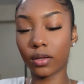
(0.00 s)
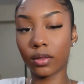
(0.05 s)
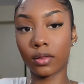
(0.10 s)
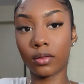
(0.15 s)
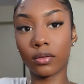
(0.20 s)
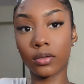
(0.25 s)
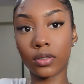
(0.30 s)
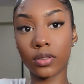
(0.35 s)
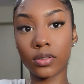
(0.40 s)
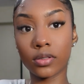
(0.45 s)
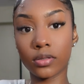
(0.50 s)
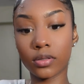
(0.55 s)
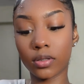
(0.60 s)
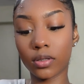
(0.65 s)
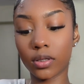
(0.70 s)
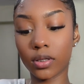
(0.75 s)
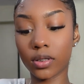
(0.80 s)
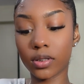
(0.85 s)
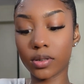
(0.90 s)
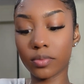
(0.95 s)
This
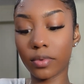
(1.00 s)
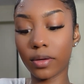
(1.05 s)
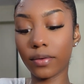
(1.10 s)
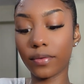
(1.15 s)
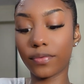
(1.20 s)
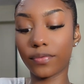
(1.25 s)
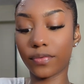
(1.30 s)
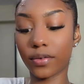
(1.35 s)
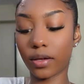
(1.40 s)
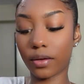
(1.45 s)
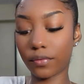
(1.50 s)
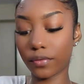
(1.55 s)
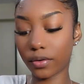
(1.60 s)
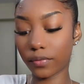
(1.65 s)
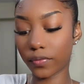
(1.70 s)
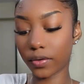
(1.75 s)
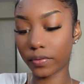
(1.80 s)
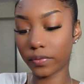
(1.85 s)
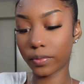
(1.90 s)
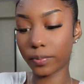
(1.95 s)
is my
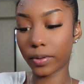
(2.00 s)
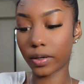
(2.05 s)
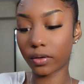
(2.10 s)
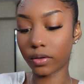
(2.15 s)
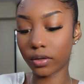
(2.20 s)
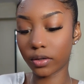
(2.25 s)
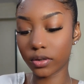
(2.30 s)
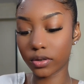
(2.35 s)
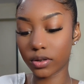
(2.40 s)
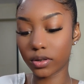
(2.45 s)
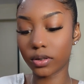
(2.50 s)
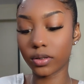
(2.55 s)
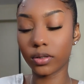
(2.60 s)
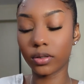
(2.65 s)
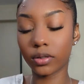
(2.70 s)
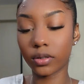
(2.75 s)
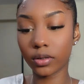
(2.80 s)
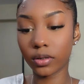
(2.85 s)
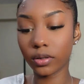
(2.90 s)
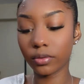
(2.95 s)
favorite powder. It's
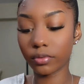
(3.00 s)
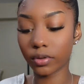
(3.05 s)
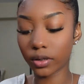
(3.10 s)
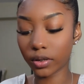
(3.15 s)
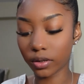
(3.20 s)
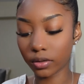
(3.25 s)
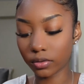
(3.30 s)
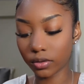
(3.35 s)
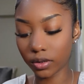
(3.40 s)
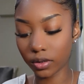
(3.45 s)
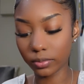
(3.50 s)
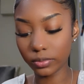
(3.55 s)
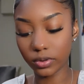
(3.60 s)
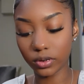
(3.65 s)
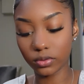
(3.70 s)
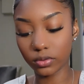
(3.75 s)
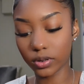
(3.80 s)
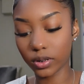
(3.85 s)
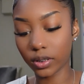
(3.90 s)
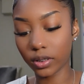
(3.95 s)
literally running out and I'm
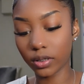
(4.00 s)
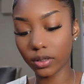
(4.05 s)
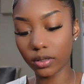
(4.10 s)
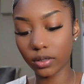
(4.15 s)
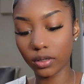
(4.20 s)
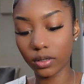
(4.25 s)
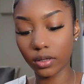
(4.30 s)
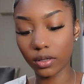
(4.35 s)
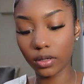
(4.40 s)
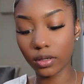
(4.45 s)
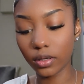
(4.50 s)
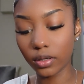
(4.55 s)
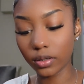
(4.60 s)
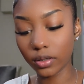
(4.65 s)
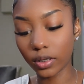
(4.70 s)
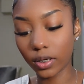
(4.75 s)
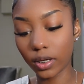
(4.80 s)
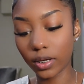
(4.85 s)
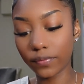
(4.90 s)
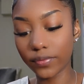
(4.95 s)
so sad
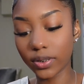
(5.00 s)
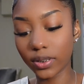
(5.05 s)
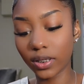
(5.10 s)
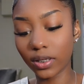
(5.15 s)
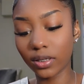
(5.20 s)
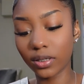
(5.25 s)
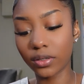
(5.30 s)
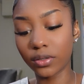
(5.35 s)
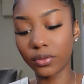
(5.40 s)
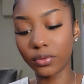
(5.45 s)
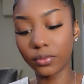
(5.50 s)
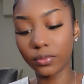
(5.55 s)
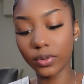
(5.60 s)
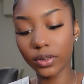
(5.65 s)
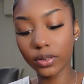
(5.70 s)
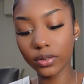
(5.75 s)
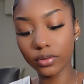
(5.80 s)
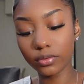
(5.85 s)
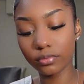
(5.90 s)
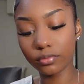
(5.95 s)
that I have to get a new
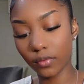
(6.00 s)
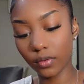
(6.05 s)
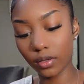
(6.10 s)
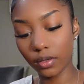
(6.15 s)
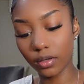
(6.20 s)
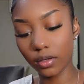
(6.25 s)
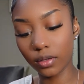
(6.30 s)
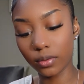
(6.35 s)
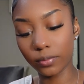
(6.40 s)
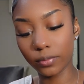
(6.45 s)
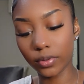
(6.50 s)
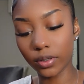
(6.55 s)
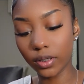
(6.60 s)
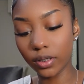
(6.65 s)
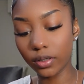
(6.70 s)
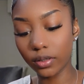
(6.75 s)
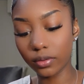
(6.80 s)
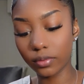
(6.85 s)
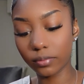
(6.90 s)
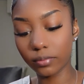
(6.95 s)
one.
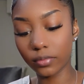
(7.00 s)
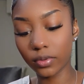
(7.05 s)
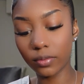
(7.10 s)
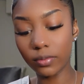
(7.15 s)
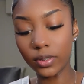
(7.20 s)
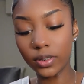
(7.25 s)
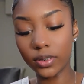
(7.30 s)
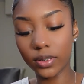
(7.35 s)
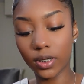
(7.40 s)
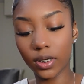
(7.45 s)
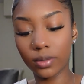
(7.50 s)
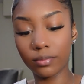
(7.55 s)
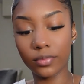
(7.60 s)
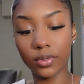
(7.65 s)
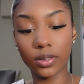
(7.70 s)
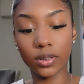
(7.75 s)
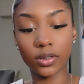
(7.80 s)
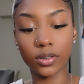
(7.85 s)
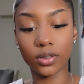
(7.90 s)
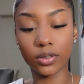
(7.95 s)
But maybe time
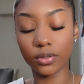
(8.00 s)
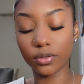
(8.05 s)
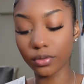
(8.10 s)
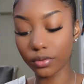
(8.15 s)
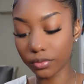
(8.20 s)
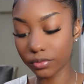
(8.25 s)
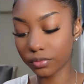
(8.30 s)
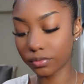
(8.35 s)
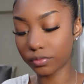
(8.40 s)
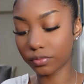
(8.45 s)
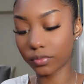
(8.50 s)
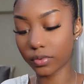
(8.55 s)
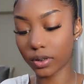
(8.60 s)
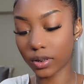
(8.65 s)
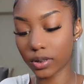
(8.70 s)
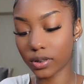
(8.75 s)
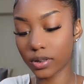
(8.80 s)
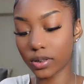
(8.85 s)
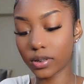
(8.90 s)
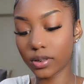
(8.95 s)
is due
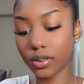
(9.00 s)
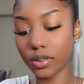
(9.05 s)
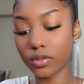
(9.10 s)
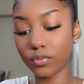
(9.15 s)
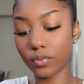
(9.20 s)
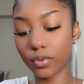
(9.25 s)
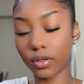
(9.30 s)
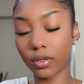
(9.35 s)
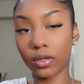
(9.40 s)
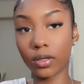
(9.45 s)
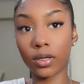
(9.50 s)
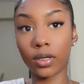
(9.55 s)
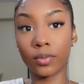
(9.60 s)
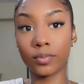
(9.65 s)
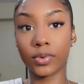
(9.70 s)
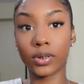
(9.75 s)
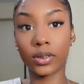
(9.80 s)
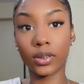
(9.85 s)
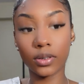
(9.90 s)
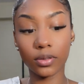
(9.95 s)
because this is running on
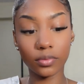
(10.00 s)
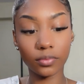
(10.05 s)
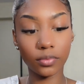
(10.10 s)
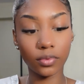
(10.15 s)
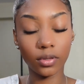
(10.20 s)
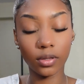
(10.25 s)
empty.